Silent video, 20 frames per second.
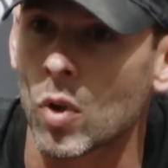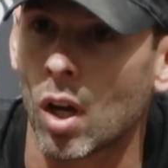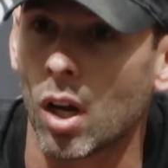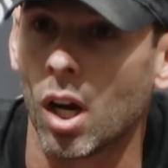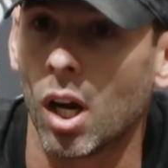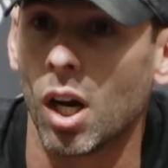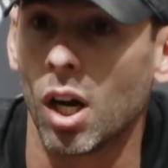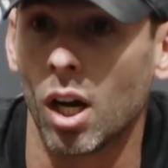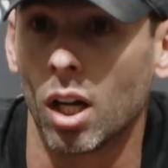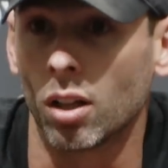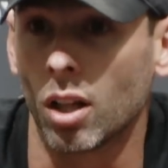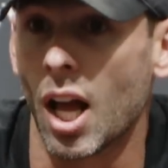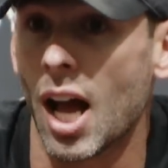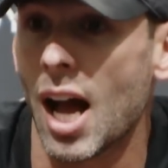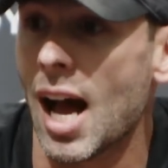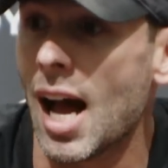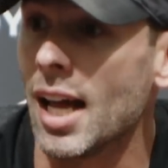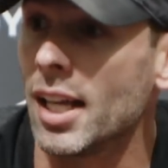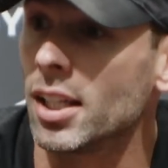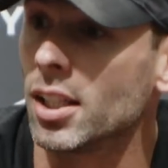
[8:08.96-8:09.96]
A
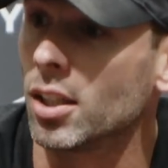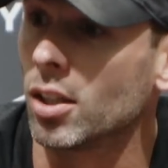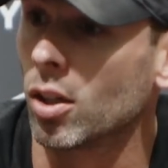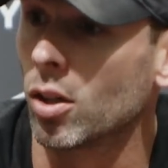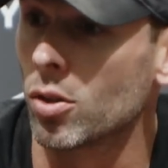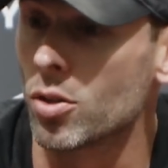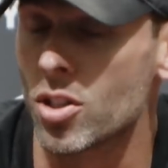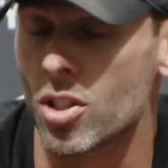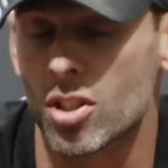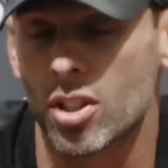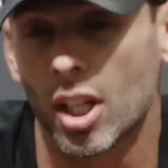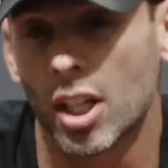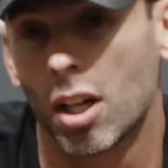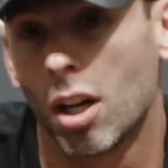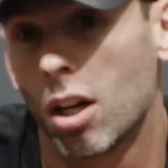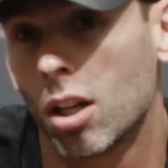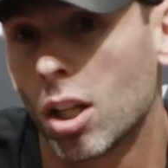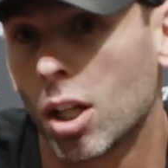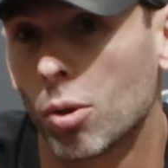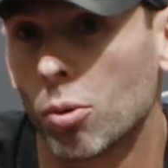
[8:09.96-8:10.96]
lot, you know, just like
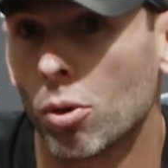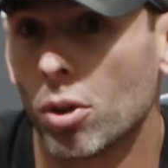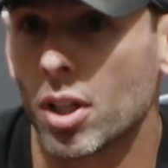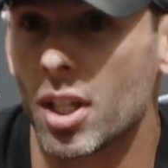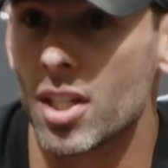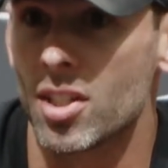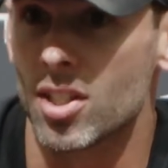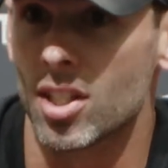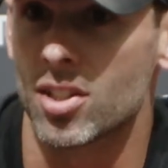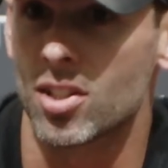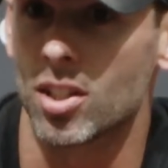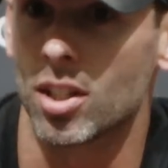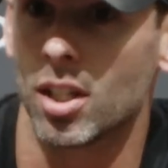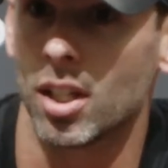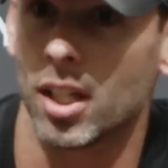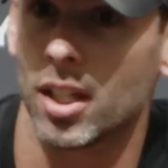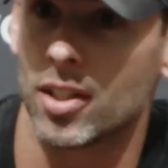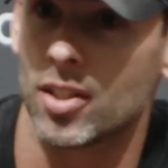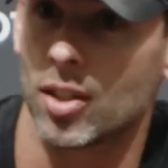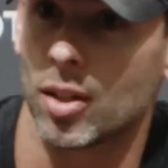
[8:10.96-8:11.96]
all our rookies, it's
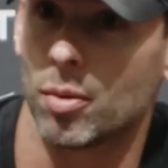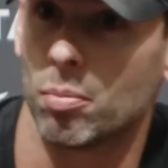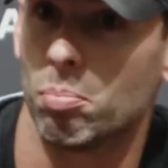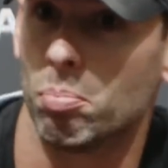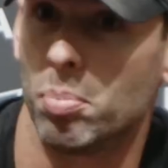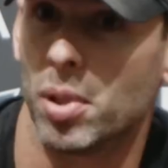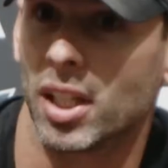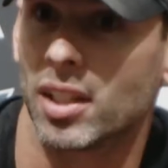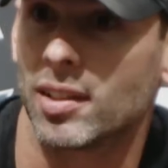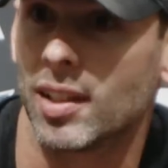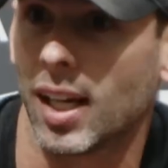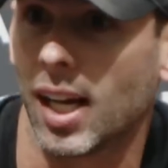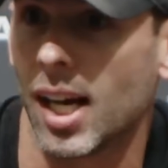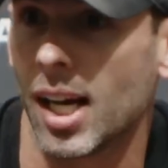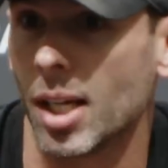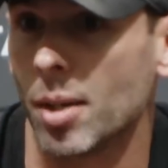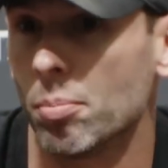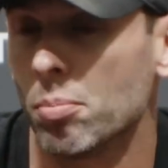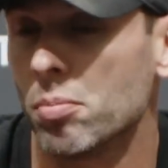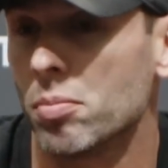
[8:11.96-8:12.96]
a big
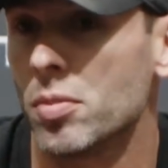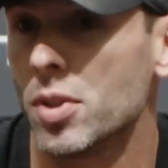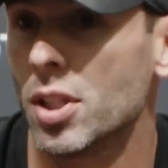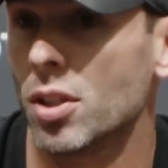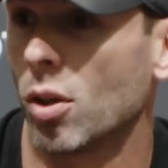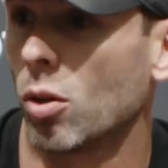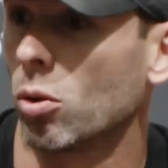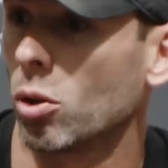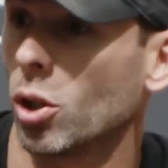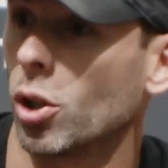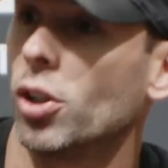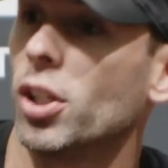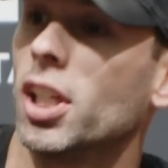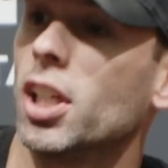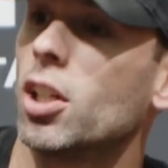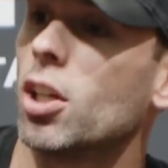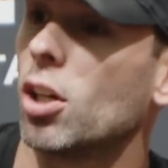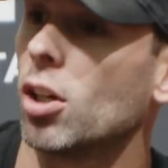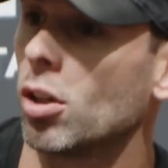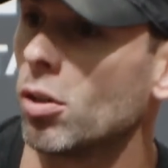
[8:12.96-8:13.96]
time, you know,
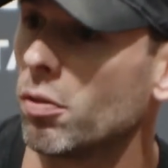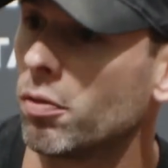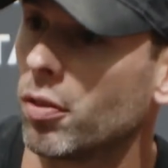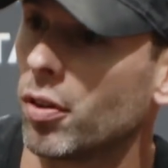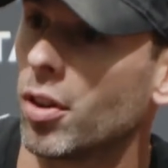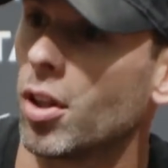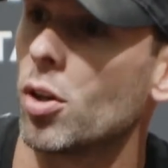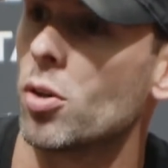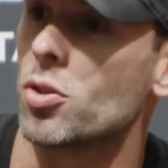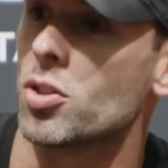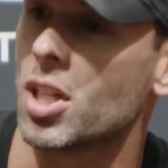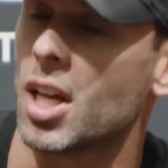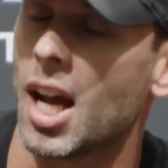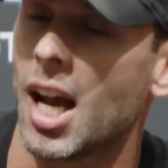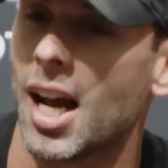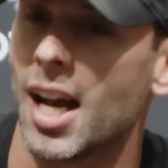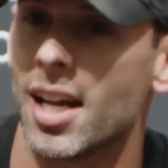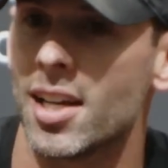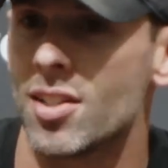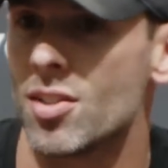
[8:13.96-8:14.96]
learning curve for those
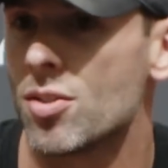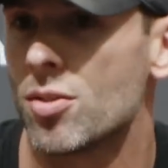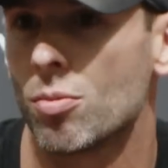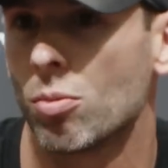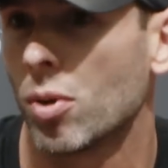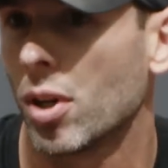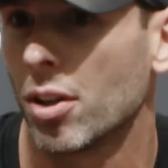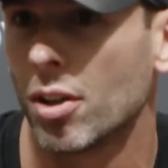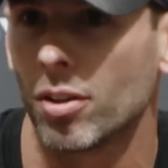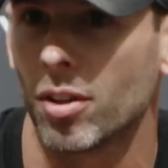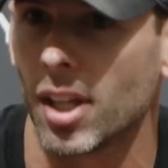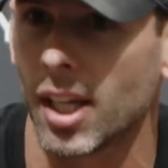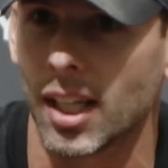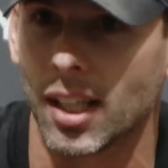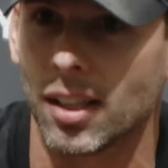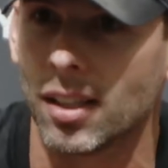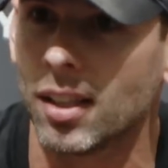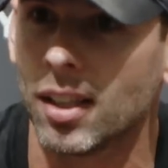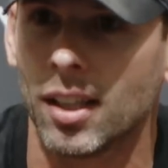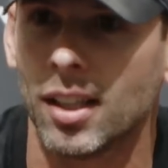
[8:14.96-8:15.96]
guys, whether
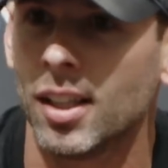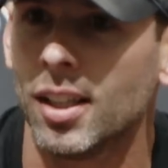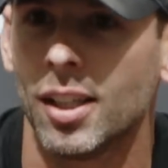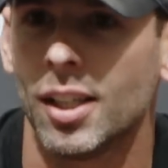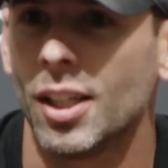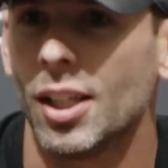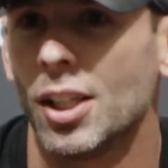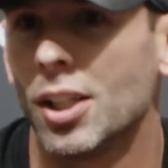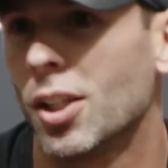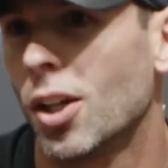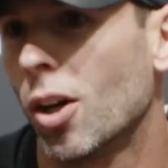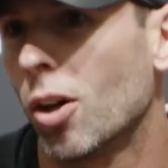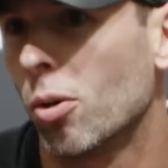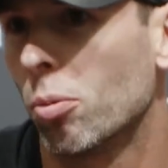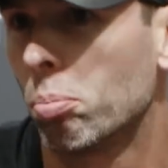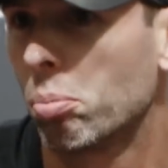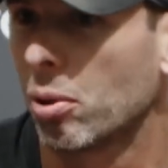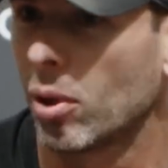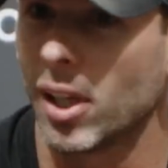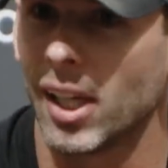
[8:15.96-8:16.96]
they, you know,
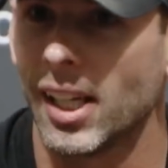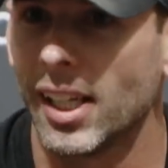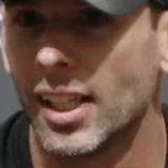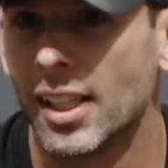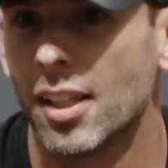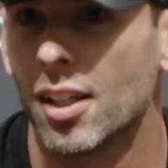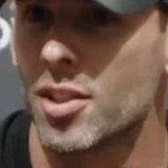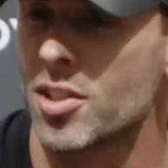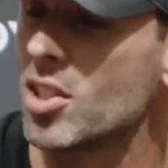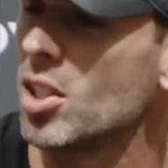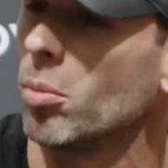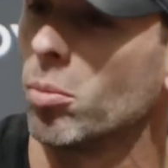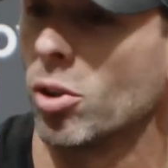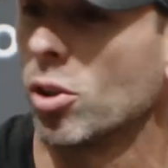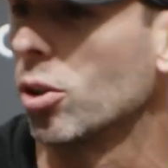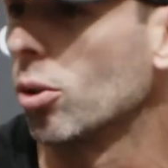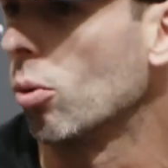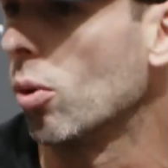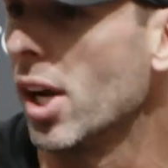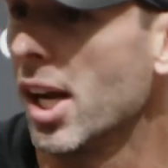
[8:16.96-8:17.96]
played a
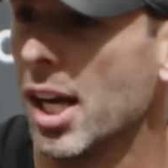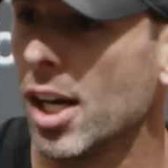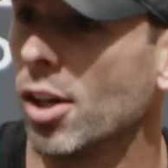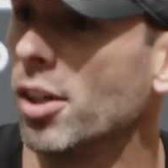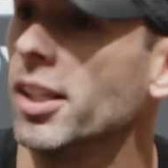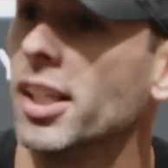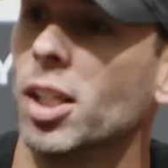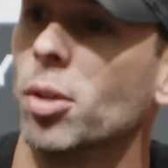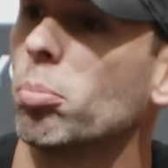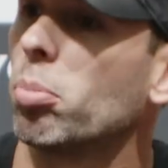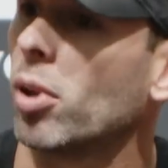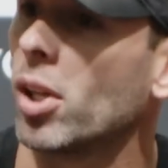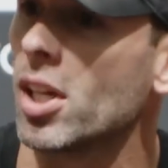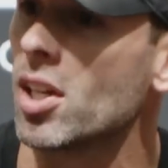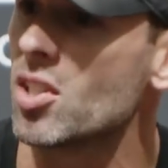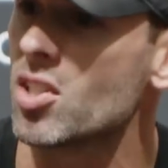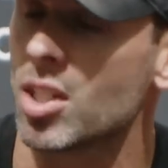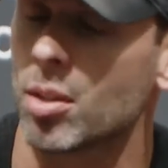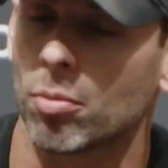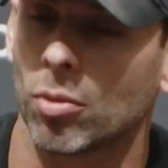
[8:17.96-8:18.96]
similar way or didn't play
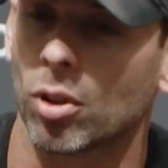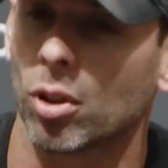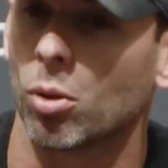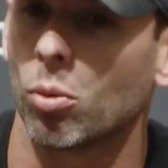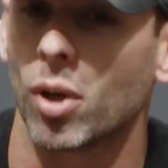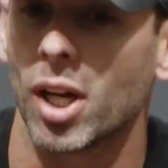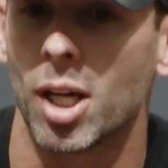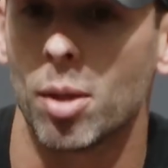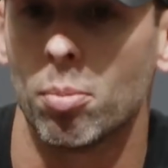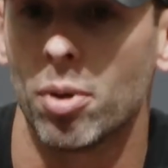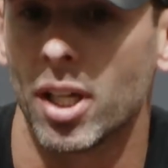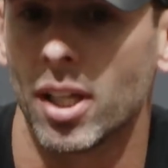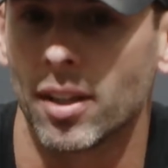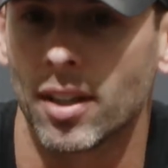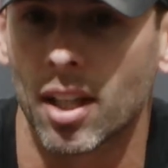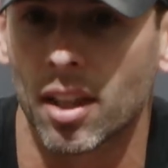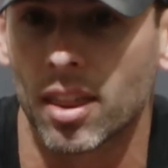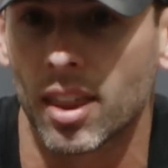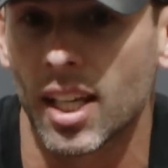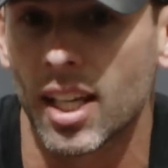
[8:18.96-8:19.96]
a similar way.
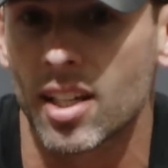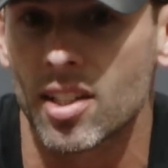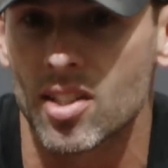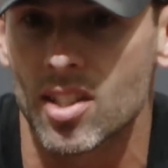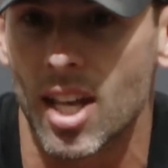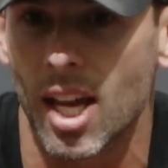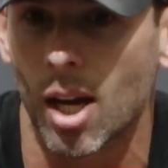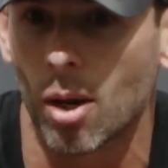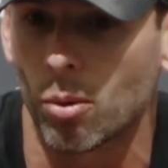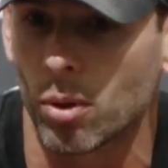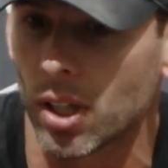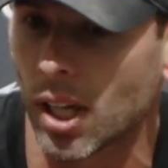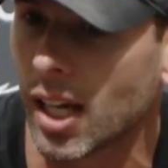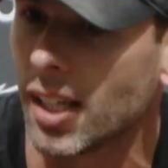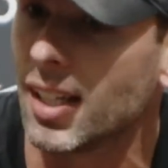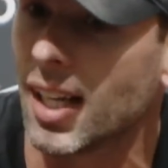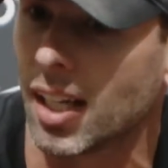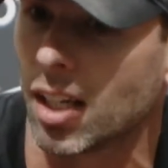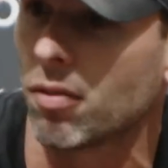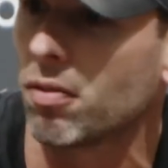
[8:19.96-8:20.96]
But the things that we
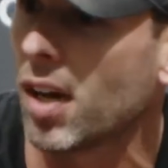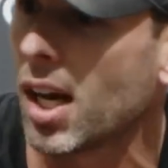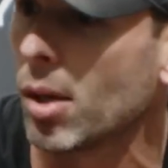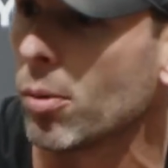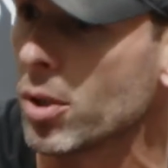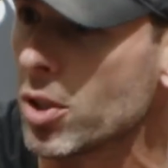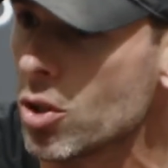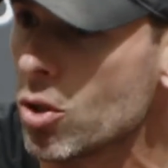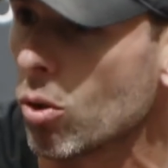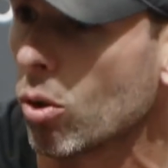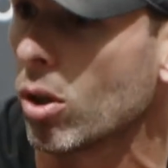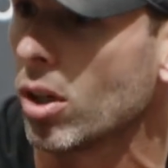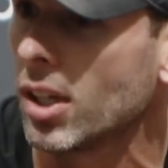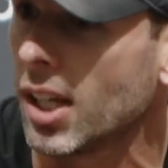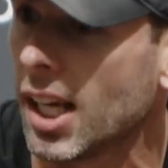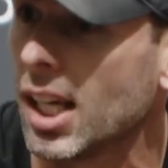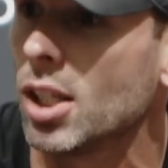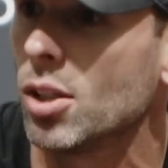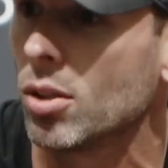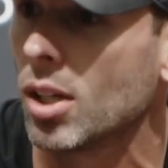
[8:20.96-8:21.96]
identified with
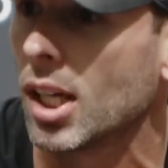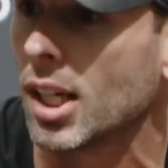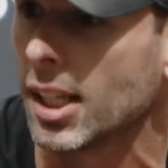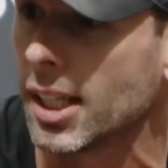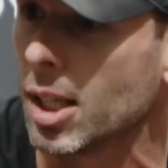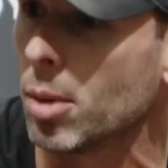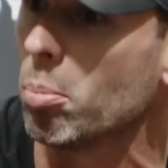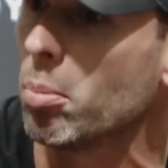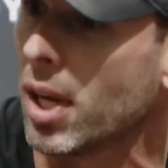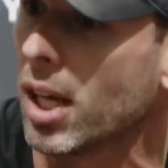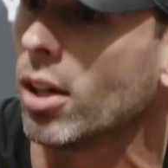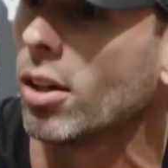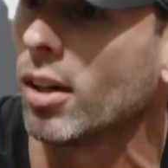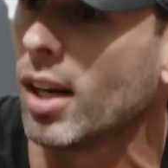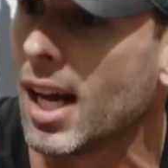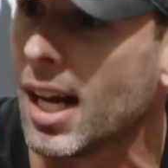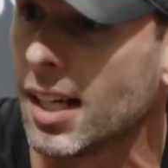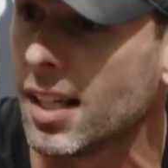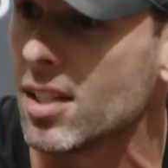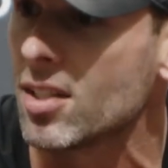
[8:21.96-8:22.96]
Jordan, hey, you got to get better
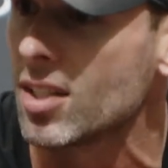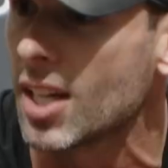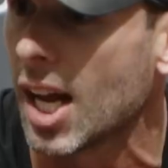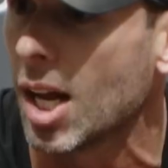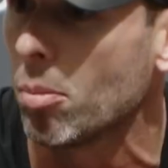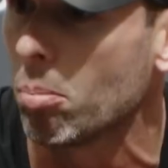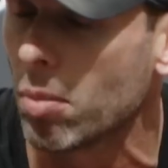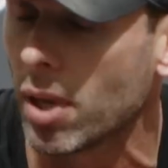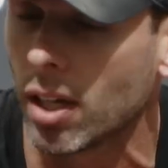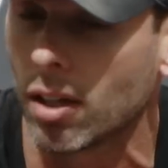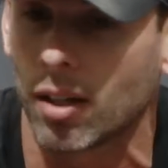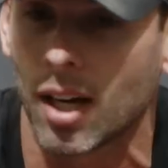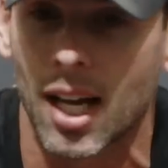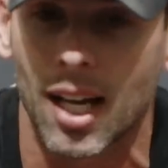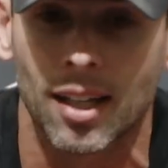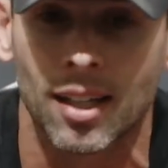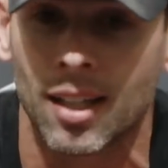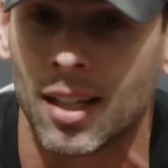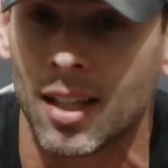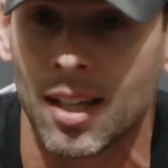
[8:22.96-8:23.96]
at, he's gotten better
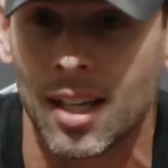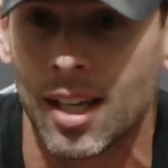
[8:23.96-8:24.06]
at.